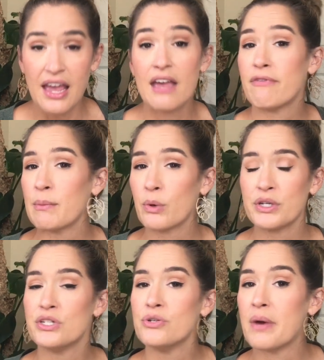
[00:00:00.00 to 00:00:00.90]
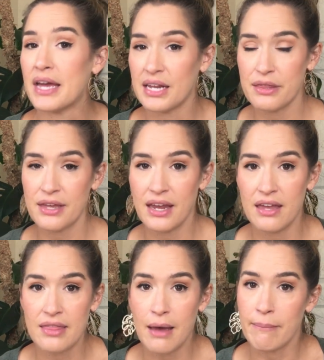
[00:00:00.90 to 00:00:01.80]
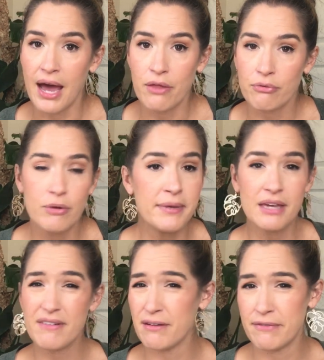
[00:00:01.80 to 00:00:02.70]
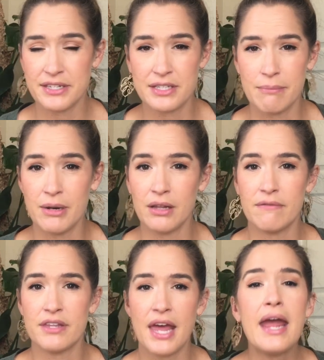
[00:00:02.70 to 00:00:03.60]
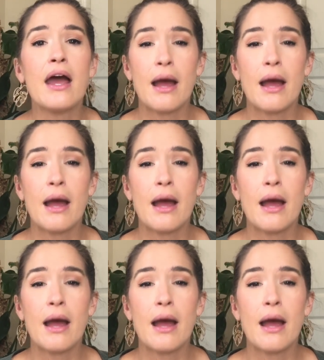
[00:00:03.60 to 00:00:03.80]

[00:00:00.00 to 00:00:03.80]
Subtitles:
If I'm going to do anything in that bathroom, even if it's the middle of the day,